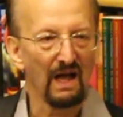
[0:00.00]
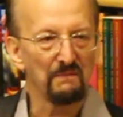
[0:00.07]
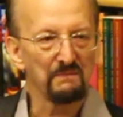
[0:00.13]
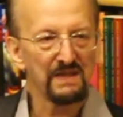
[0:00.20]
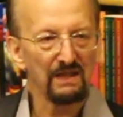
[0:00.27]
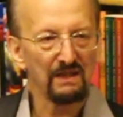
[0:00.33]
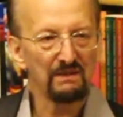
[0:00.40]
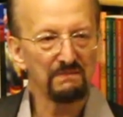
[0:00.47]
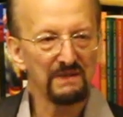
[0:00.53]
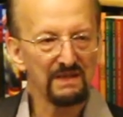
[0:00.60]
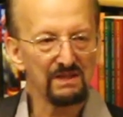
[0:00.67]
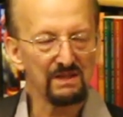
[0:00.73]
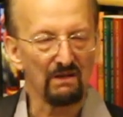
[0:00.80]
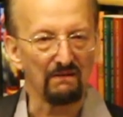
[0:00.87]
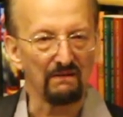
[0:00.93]
"I'm terribly
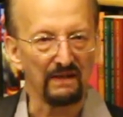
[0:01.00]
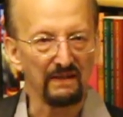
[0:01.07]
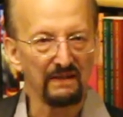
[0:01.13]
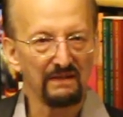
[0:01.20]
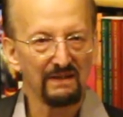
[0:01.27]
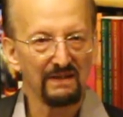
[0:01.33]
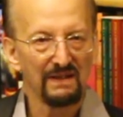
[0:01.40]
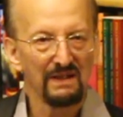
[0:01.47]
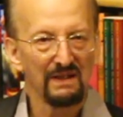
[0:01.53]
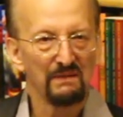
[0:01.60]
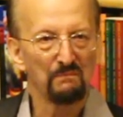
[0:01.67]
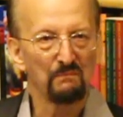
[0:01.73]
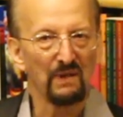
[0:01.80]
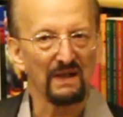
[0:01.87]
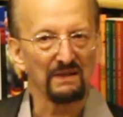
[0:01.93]
sorry,
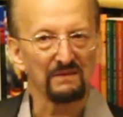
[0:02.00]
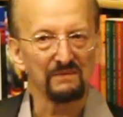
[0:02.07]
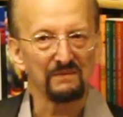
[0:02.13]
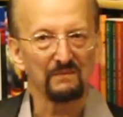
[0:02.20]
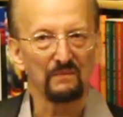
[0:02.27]
but